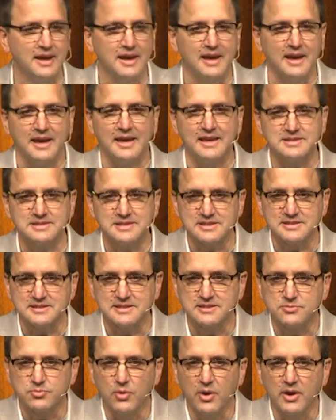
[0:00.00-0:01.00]
He says
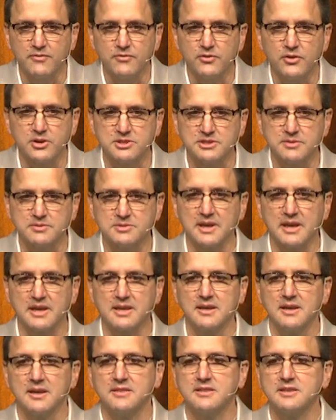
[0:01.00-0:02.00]
this one verse that was like
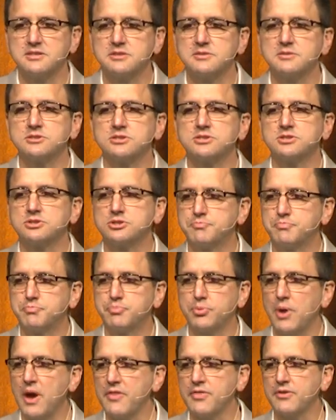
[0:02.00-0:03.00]
this
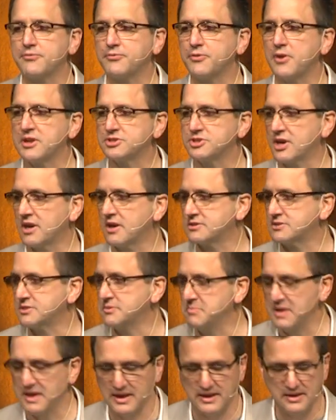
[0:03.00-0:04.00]
breath of fresh air to
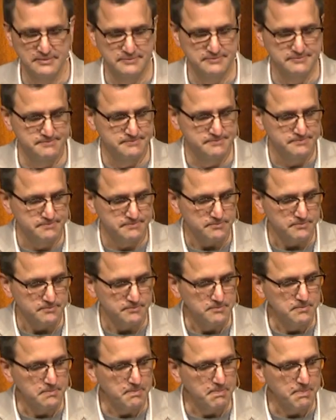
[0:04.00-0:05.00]
me.
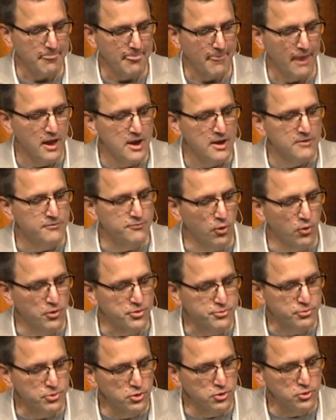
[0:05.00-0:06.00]
For
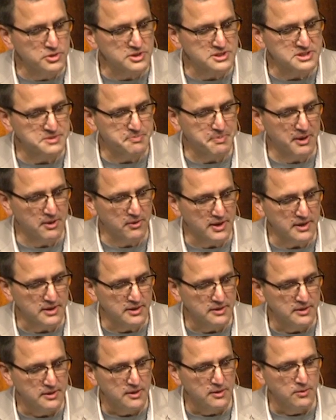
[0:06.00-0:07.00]
through the Spirit
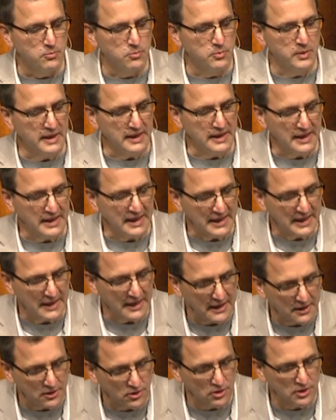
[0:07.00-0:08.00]
we
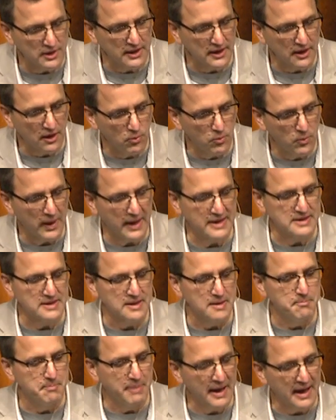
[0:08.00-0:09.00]
eagerly
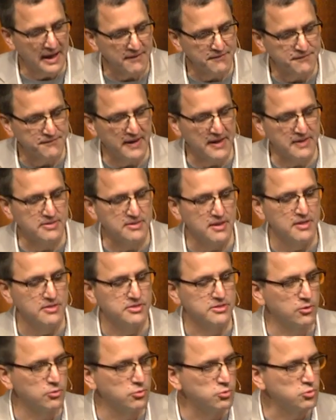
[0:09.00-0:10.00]
await by faith
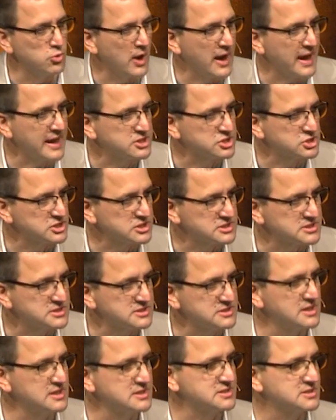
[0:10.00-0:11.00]
the
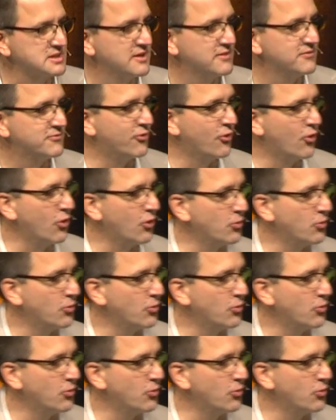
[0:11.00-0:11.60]
righteousness for